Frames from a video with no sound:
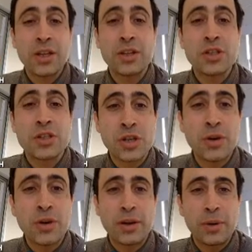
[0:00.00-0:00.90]

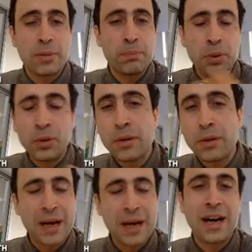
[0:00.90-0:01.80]
so that we can pull it
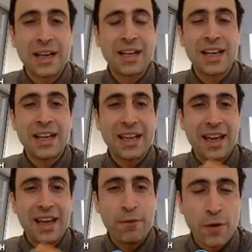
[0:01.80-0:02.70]
apart
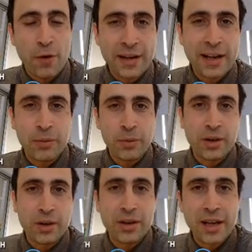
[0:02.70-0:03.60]
and find out
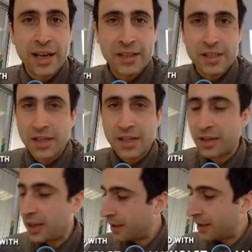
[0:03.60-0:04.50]
what x is
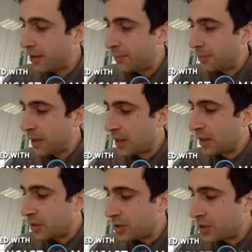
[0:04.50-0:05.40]
underneath.
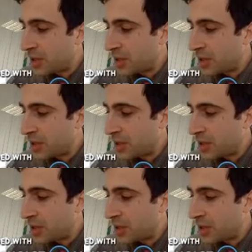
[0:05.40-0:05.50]
Because this